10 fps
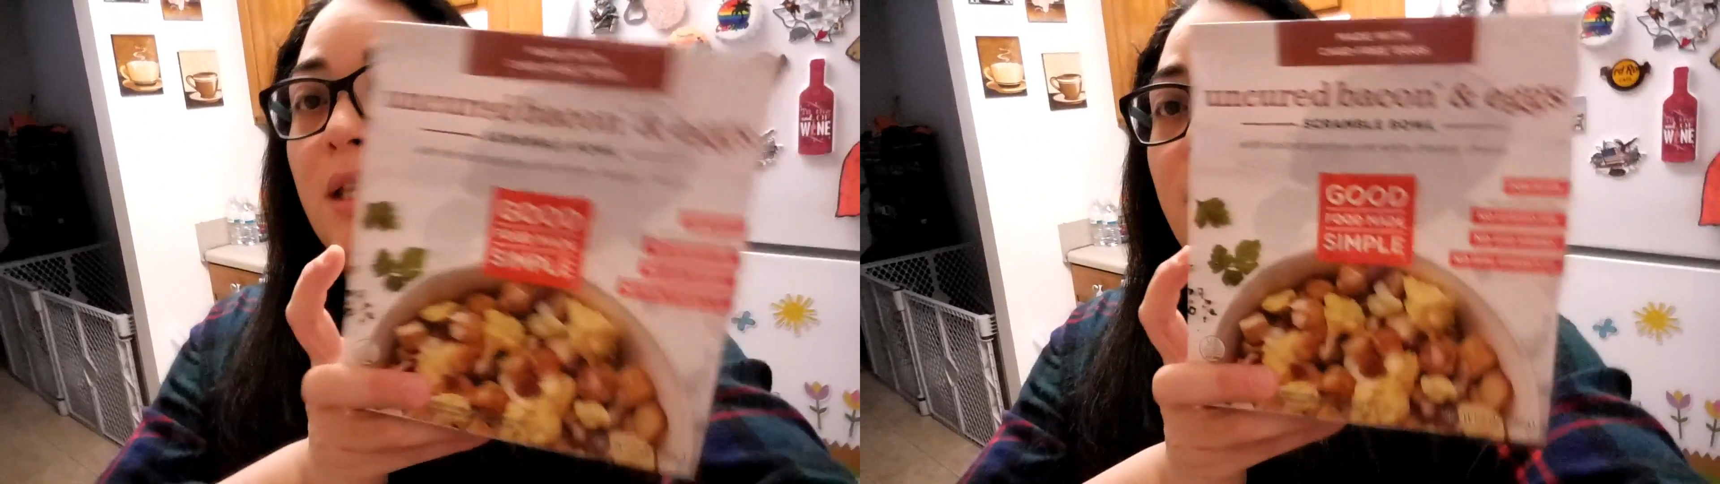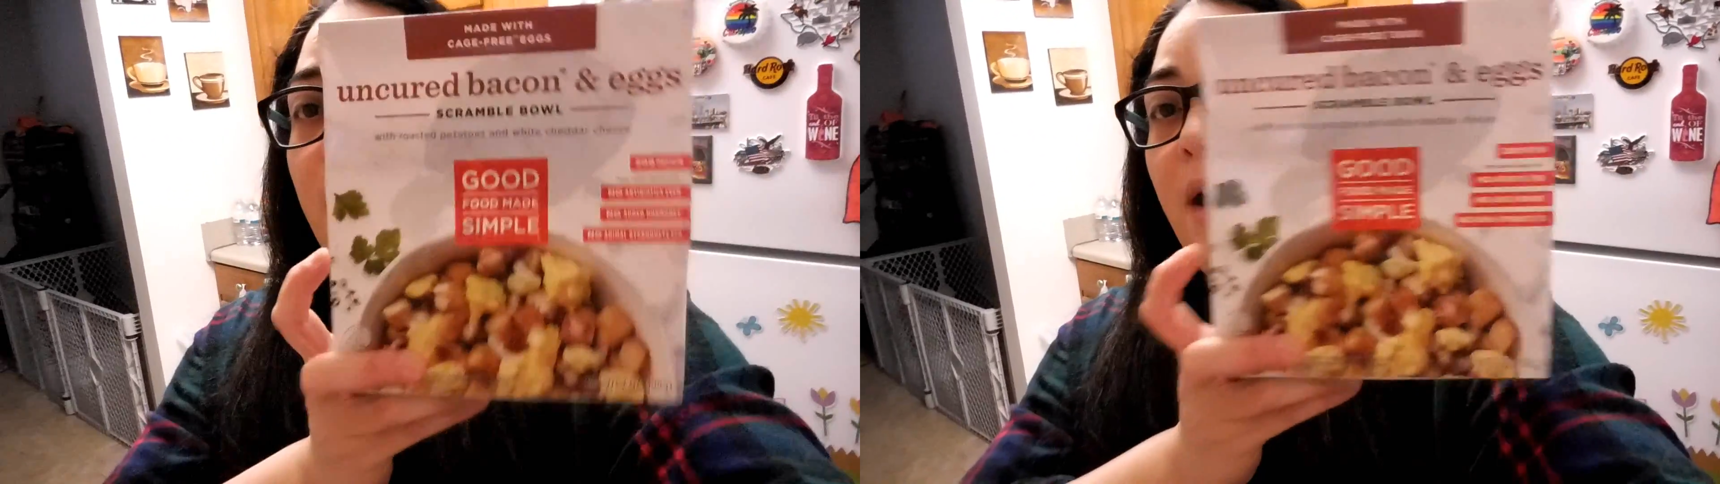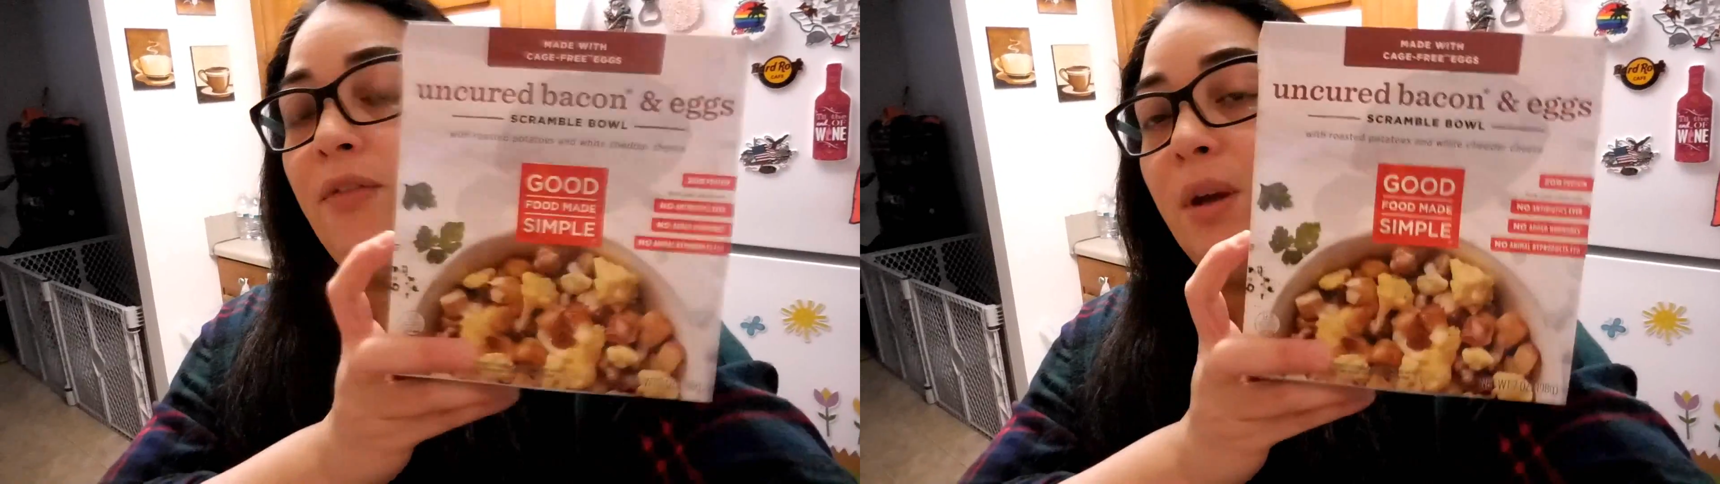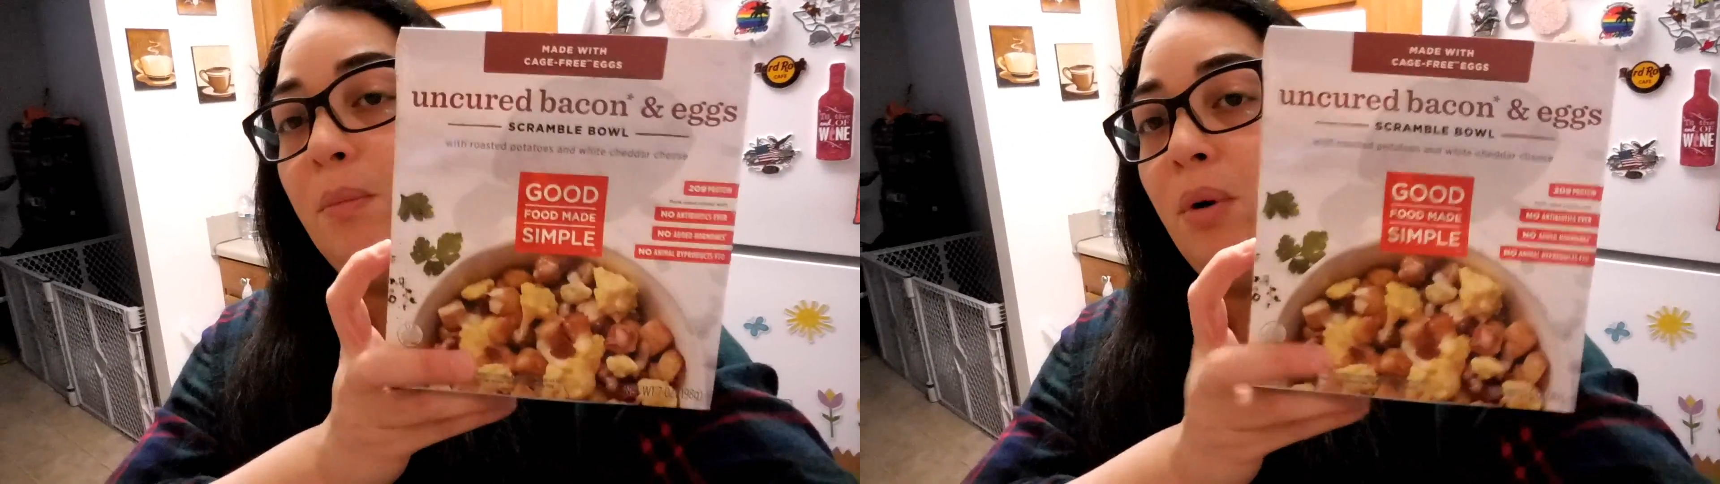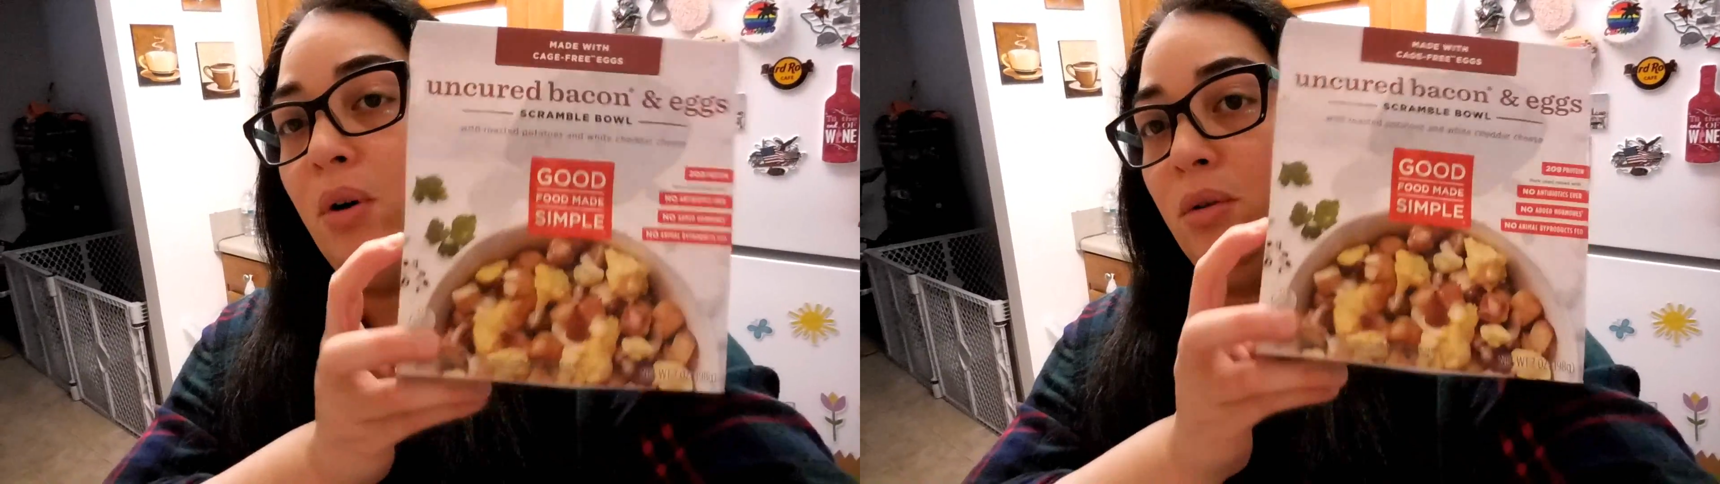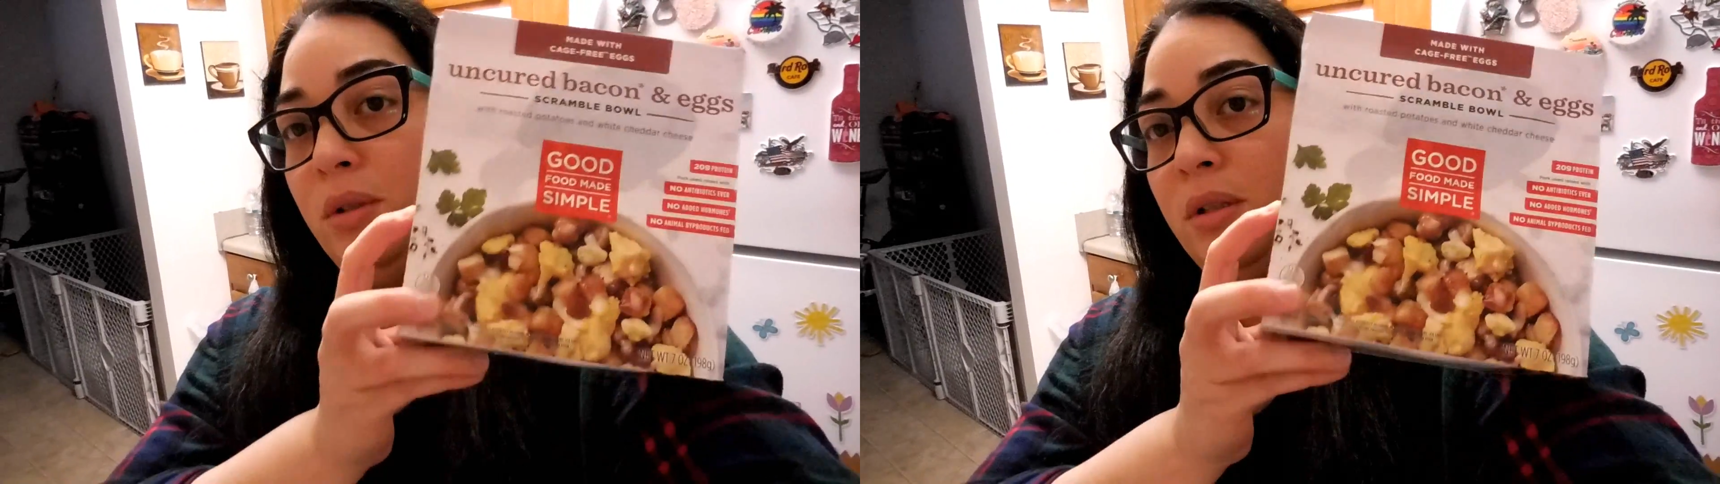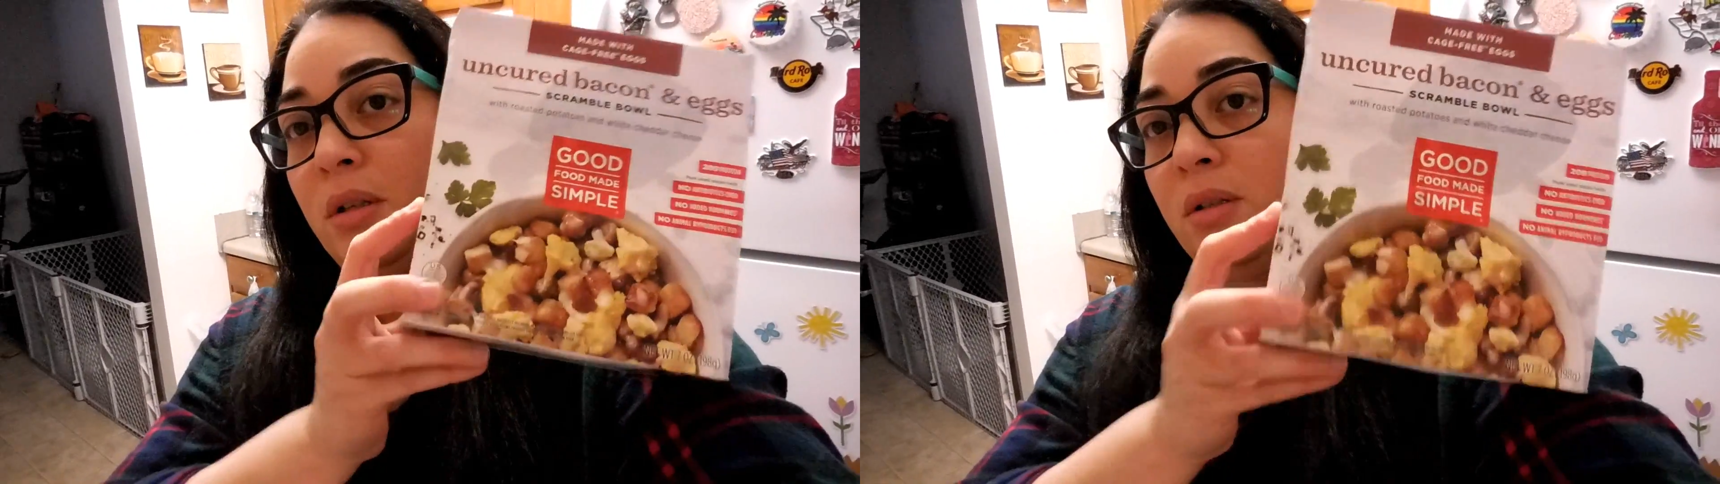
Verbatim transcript: they have the bowls.